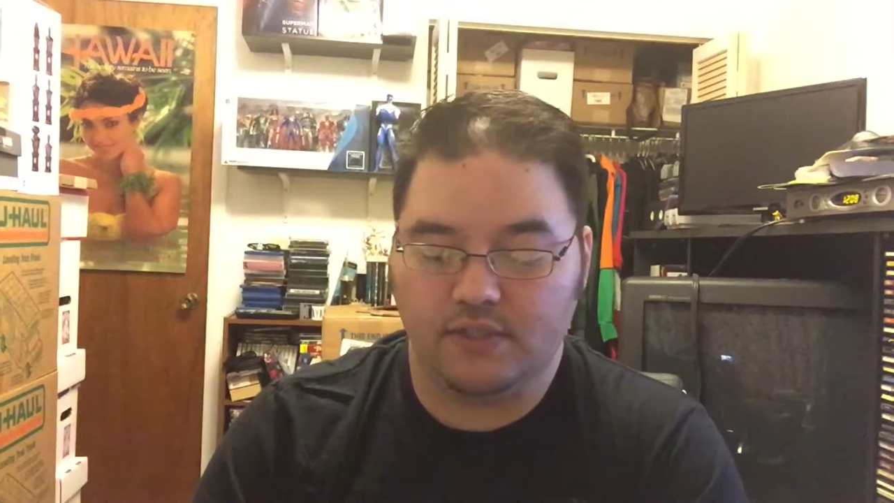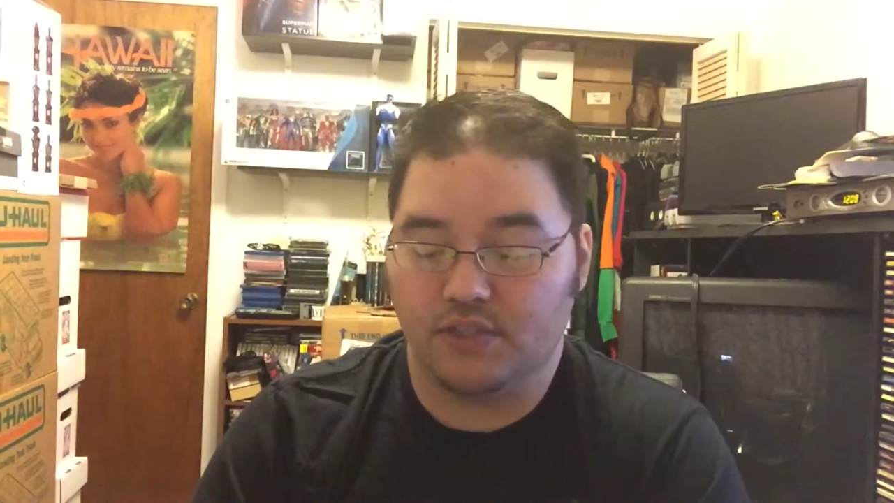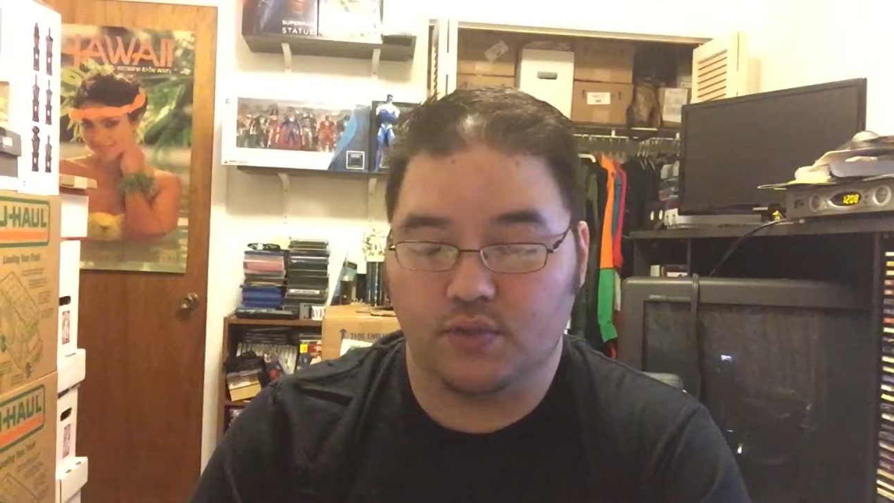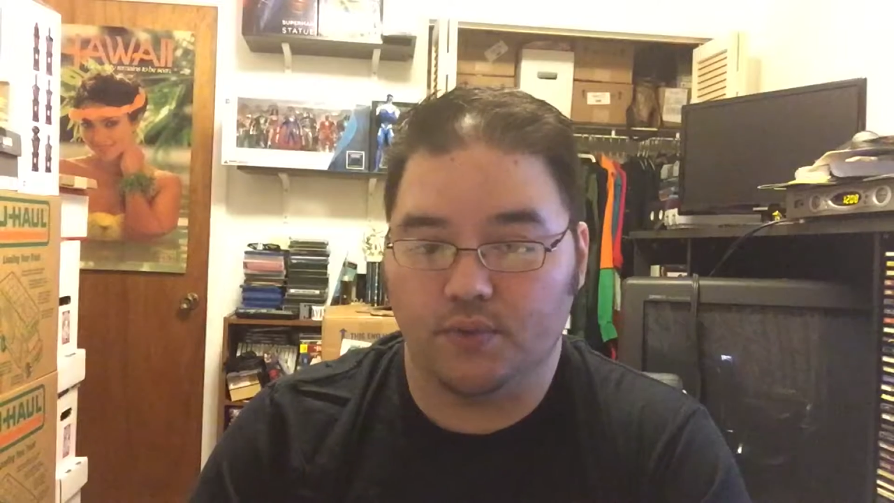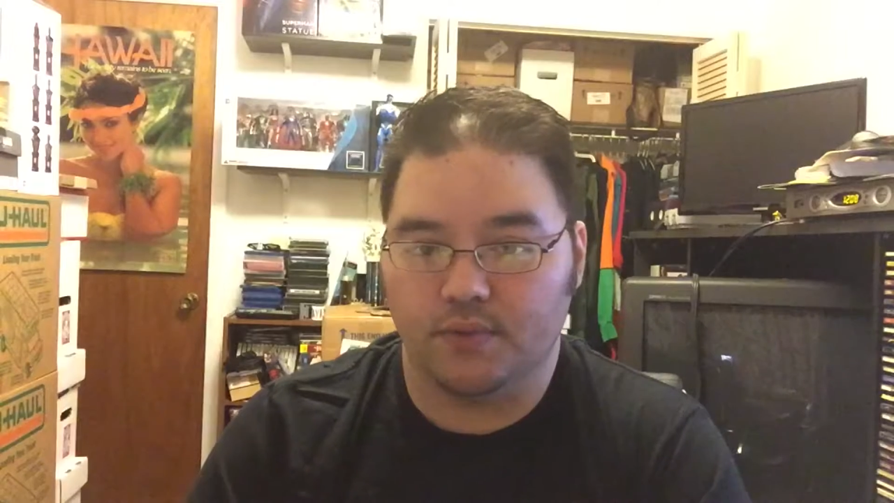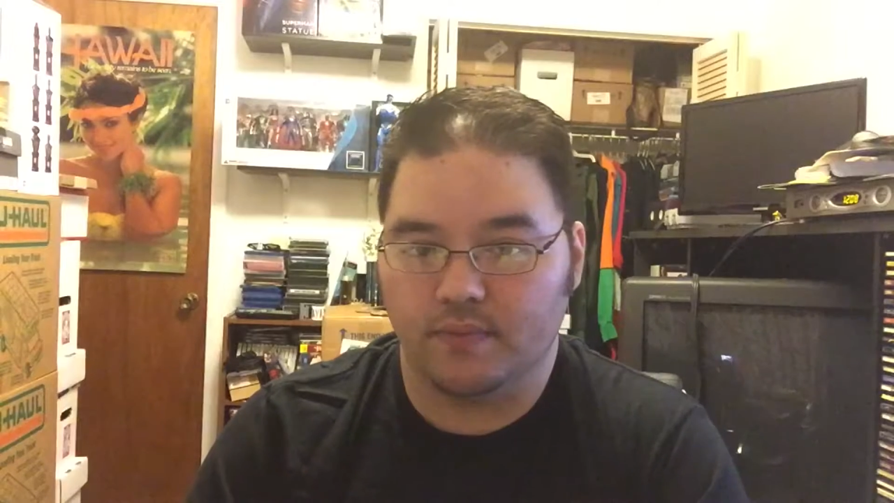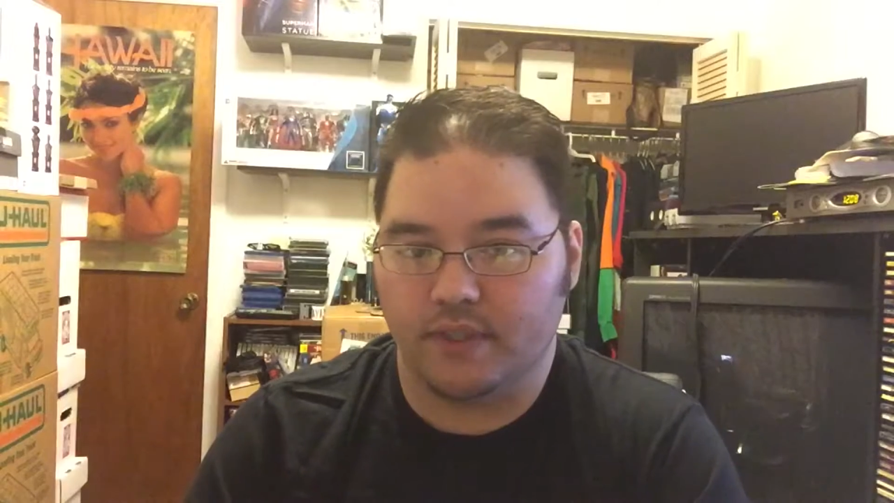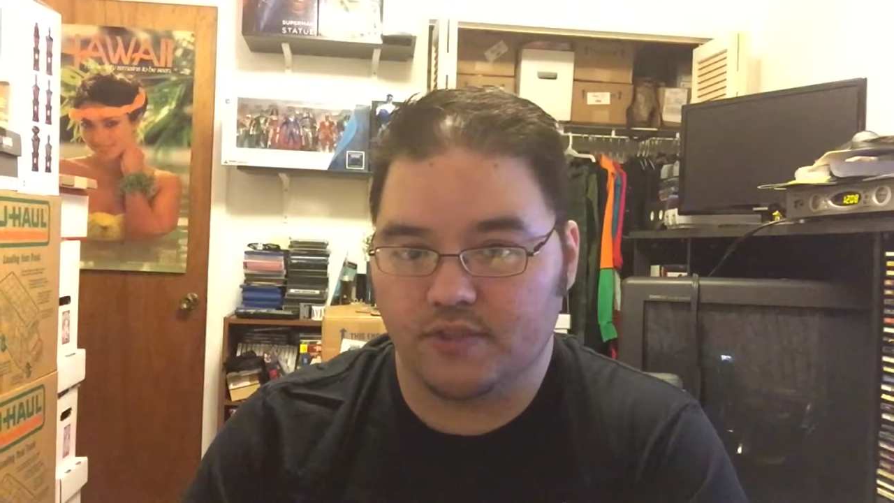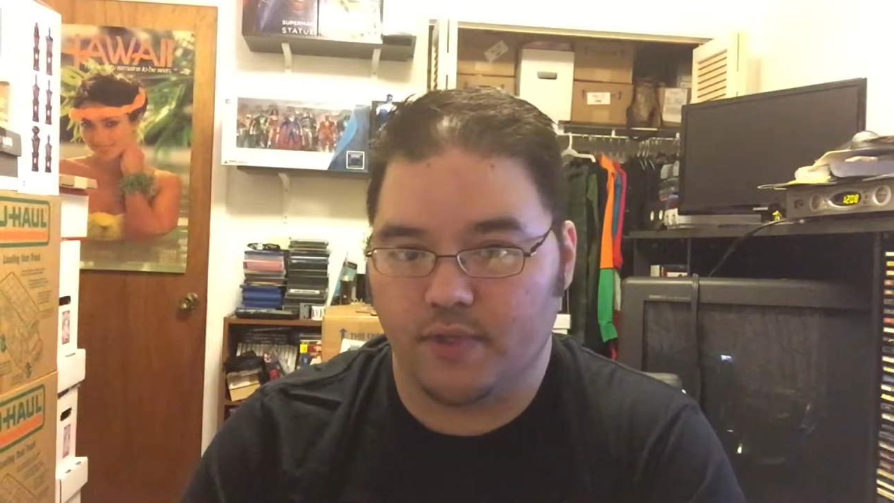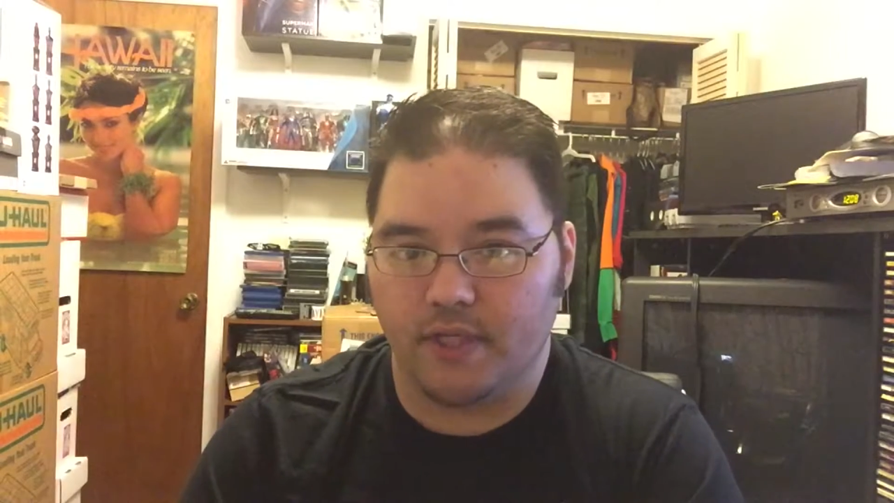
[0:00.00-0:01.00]
just told her
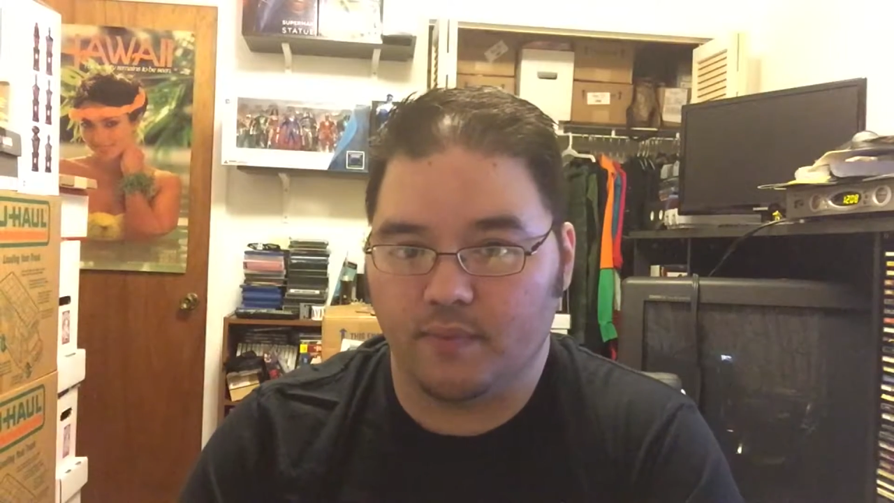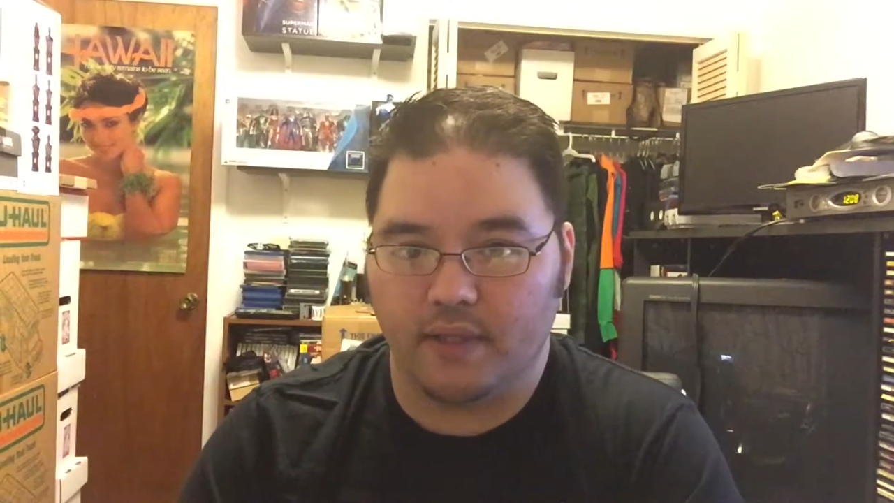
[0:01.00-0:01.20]
like straight up,